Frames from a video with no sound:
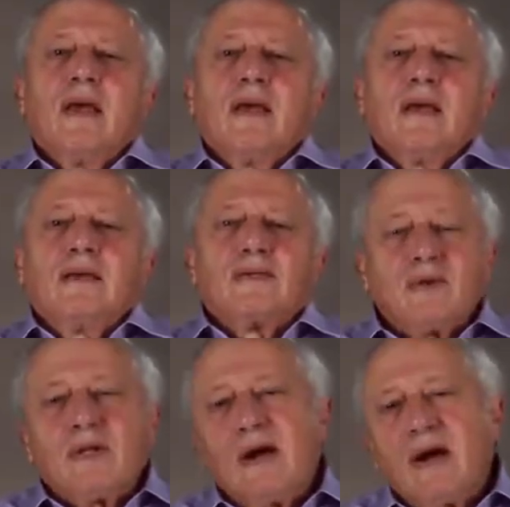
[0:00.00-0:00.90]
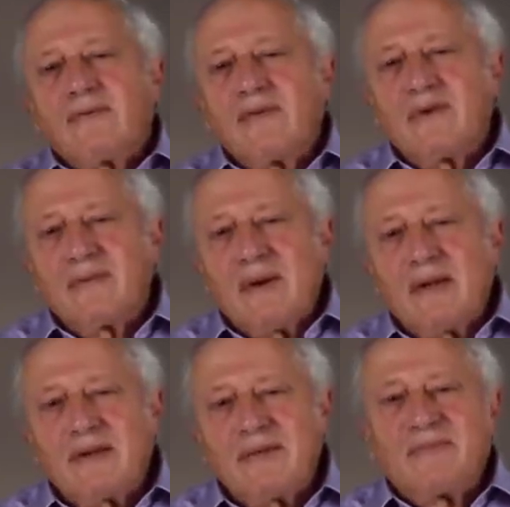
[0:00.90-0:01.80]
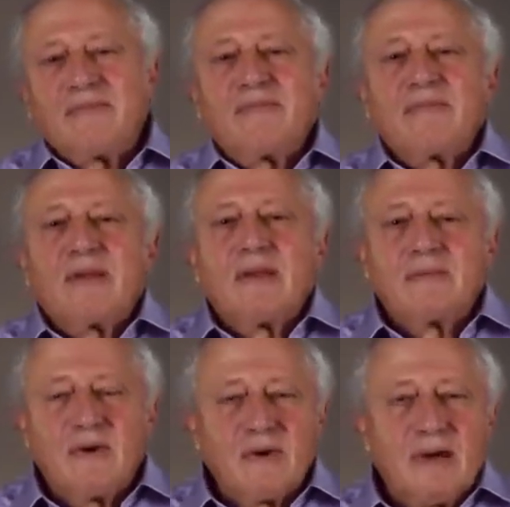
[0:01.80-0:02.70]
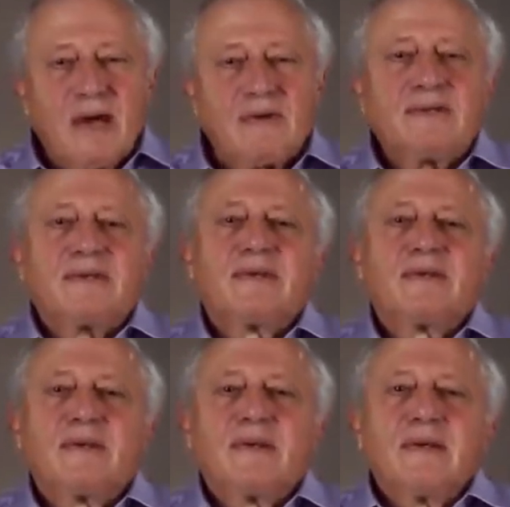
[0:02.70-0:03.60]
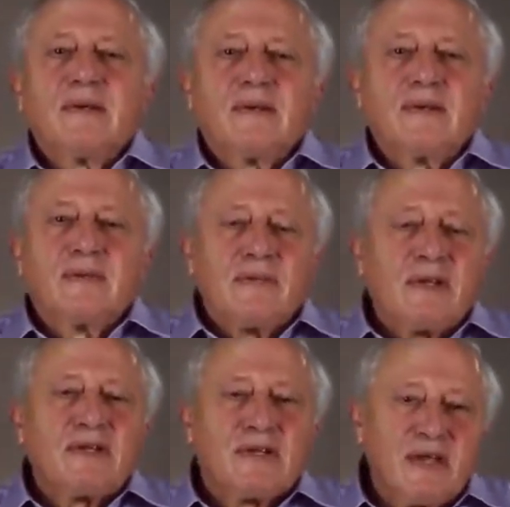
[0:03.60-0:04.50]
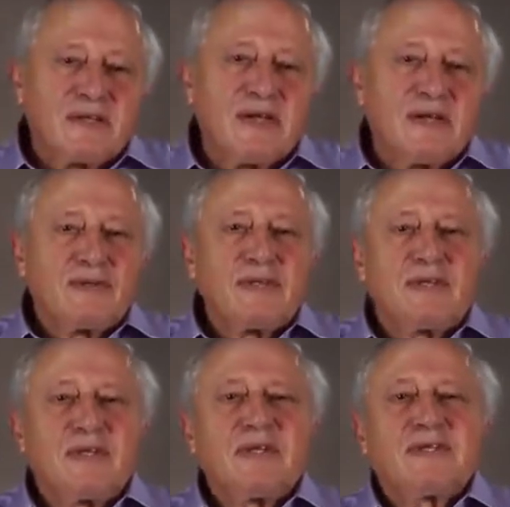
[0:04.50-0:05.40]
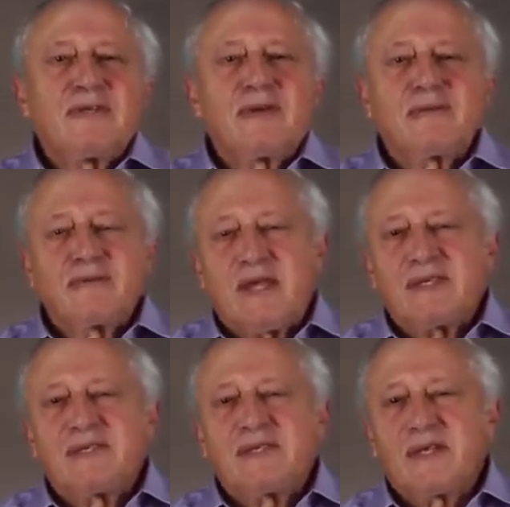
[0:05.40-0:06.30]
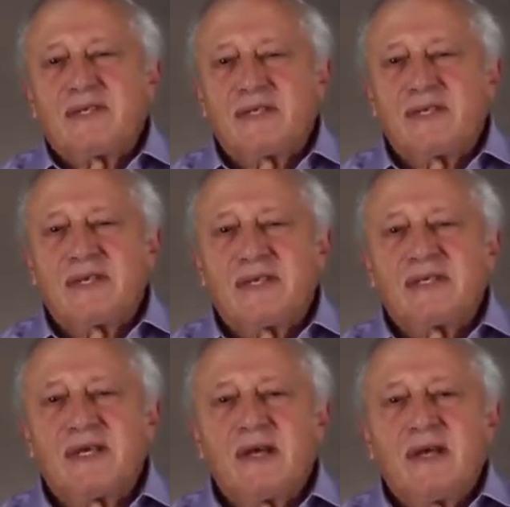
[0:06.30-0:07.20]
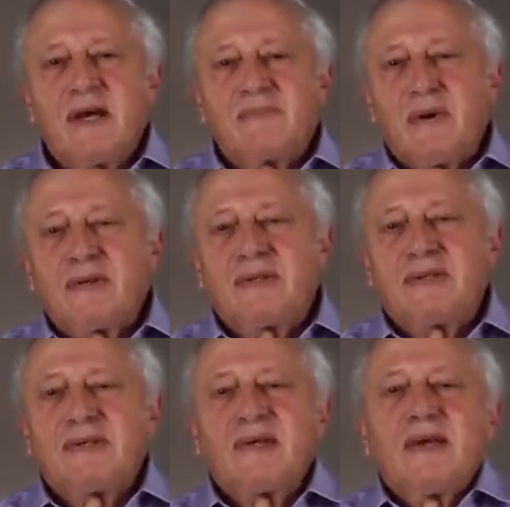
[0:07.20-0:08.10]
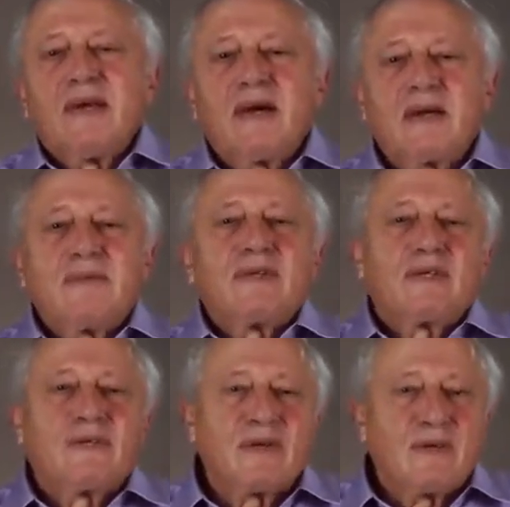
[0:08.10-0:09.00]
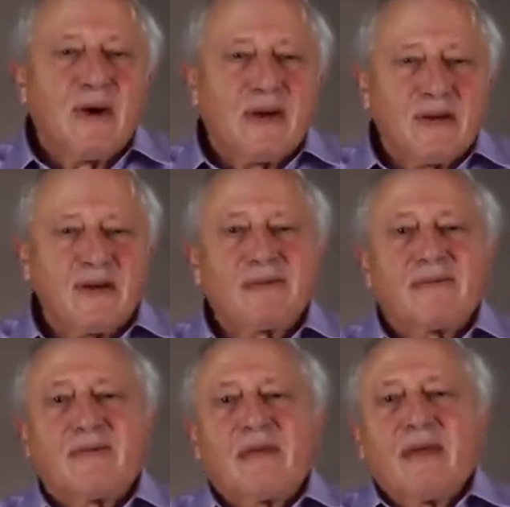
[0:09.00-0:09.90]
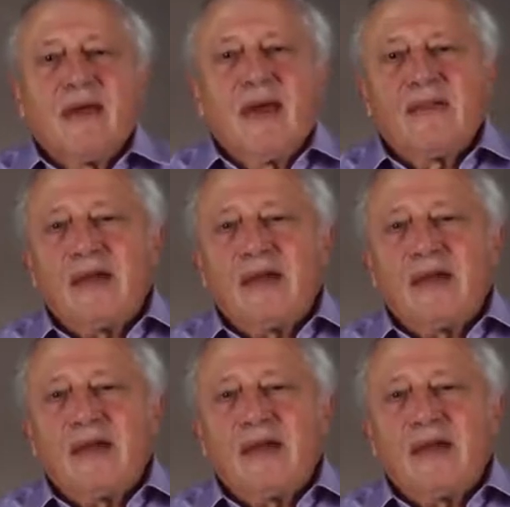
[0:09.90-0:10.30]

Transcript: Shortly after the rebellion broke out, the British, as they usually did in circumstances such as these, appointed a commission of inquiry. And that